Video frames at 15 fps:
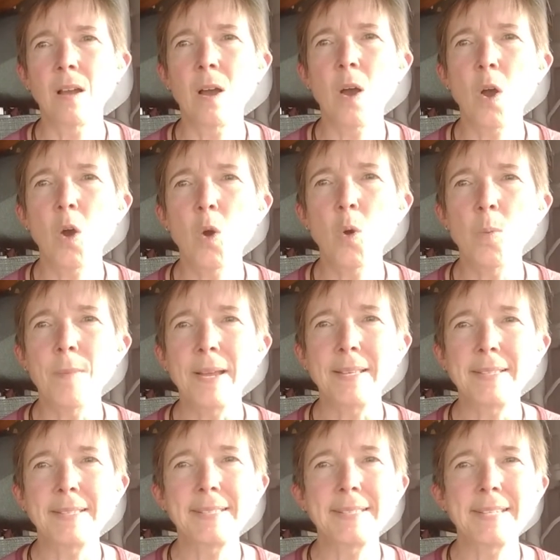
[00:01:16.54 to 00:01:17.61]
Oh,
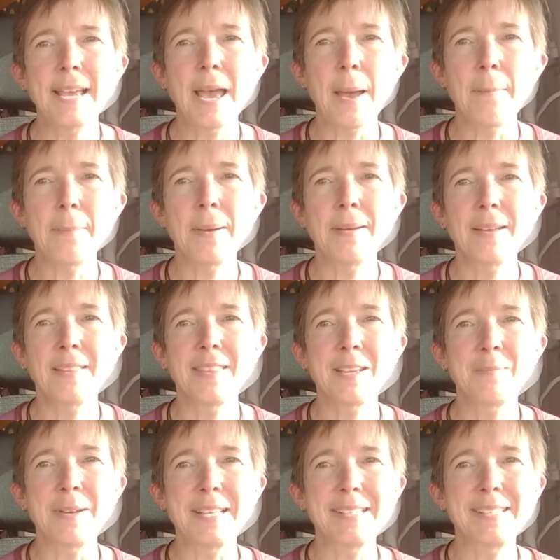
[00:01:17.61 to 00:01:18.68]
my step. I
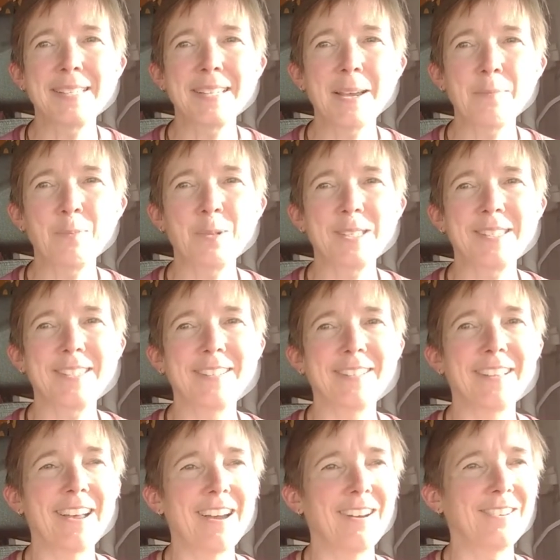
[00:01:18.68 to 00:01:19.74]
think my step was still
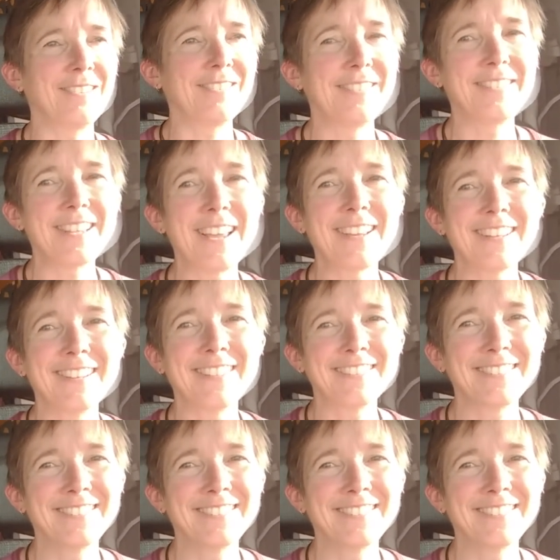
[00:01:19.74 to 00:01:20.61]
out. Dang it.